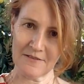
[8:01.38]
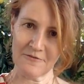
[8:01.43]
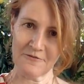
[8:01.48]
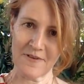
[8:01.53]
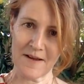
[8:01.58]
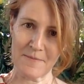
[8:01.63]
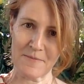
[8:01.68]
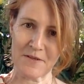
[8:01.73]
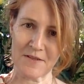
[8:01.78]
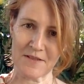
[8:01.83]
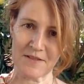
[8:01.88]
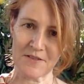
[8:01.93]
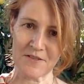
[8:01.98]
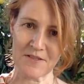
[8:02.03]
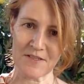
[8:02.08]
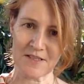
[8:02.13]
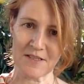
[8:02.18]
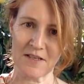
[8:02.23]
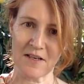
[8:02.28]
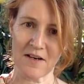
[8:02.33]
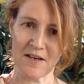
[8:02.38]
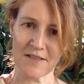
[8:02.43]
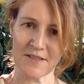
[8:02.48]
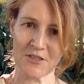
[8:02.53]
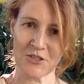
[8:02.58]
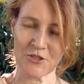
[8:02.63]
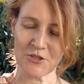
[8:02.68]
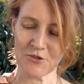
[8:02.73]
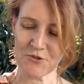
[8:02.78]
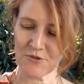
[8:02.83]
fabric that I used to line the
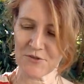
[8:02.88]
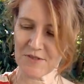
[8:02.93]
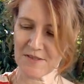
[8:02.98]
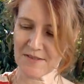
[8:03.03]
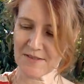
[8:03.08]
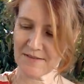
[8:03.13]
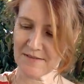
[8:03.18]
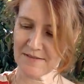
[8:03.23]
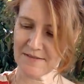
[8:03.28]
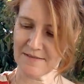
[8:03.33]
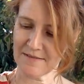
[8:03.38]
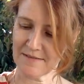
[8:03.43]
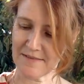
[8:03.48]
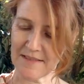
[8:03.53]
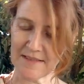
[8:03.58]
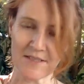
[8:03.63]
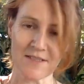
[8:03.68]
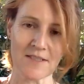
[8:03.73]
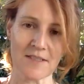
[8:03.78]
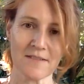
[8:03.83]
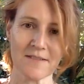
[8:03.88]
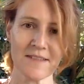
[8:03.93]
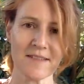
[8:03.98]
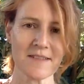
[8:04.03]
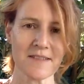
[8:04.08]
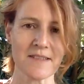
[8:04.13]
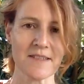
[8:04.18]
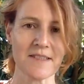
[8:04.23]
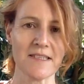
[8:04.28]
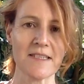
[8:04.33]
shoes.
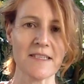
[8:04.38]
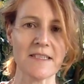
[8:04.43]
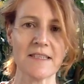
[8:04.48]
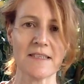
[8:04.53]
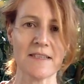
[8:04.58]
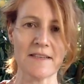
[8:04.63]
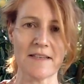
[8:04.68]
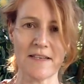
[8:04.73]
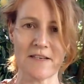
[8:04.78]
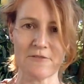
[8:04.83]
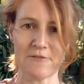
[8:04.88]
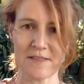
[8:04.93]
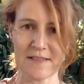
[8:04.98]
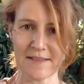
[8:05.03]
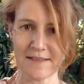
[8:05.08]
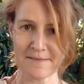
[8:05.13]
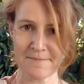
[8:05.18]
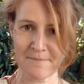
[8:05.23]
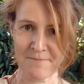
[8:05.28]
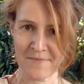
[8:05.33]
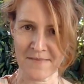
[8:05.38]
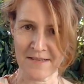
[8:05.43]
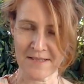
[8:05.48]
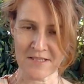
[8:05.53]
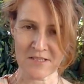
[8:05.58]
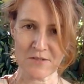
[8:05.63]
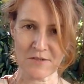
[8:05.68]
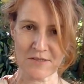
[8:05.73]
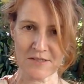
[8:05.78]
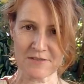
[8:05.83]
That's just sitting in there, really.
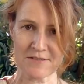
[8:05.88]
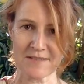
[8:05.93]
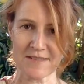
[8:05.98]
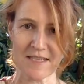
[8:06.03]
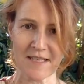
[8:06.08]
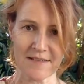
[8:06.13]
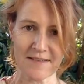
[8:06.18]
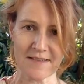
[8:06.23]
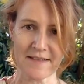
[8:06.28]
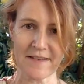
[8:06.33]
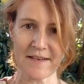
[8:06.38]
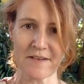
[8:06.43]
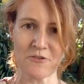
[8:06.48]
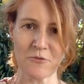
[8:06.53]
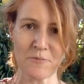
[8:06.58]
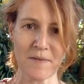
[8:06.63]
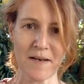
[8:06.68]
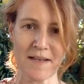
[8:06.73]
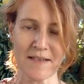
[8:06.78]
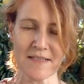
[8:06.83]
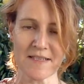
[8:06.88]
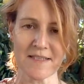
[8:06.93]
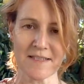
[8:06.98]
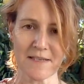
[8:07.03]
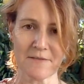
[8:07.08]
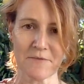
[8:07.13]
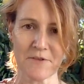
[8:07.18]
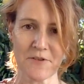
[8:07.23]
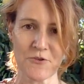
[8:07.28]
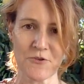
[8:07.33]
So I can take that out and replace
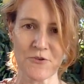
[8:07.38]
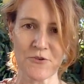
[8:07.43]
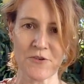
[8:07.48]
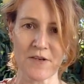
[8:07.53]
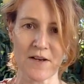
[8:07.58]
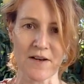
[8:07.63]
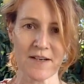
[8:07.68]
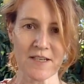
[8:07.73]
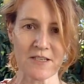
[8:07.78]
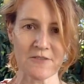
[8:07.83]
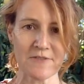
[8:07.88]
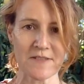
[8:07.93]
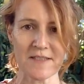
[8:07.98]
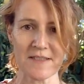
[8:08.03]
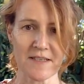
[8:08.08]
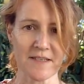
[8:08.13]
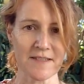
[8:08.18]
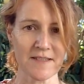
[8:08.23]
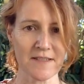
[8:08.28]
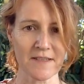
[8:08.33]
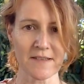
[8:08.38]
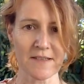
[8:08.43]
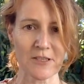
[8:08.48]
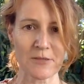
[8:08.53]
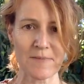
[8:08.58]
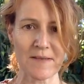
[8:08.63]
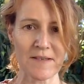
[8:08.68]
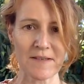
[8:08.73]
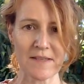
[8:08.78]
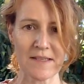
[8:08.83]
that with a new liner if it starts to get a
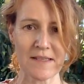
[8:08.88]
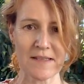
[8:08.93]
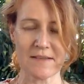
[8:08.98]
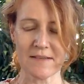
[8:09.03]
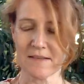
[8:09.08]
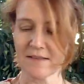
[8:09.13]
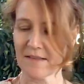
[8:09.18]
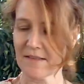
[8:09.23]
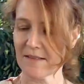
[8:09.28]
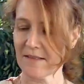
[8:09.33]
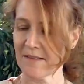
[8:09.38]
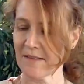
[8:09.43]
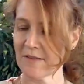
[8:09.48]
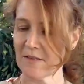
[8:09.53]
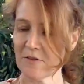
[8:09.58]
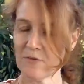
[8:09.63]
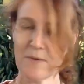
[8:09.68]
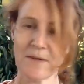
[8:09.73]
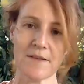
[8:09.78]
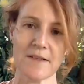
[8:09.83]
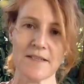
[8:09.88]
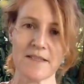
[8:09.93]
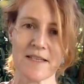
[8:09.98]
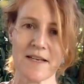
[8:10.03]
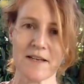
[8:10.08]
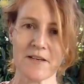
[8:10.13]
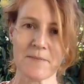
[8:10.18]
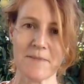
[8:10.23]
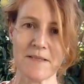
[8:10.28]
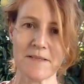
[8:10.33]
little bit thin, wearing
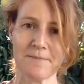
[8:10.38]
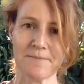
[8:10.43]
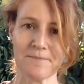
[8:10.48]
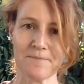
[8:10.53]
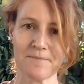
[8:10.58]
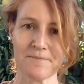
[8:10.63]
down a bit.